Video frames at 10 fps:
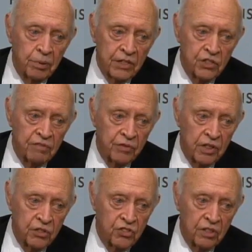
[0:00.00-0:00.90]
in
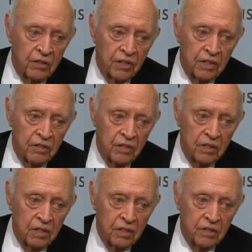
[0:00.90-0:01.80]
Plessy Ferguson,
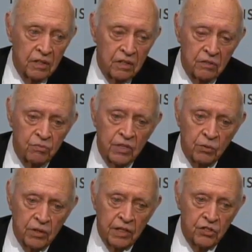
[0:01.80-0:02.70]
the, the,
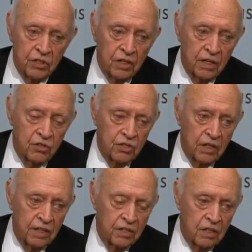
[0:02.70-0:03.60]
the segregation
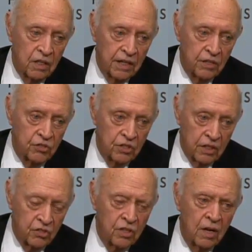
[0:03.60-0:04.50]
case in
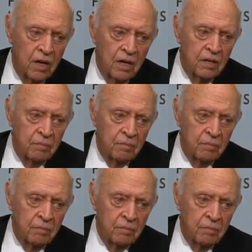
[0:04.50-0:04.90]
1896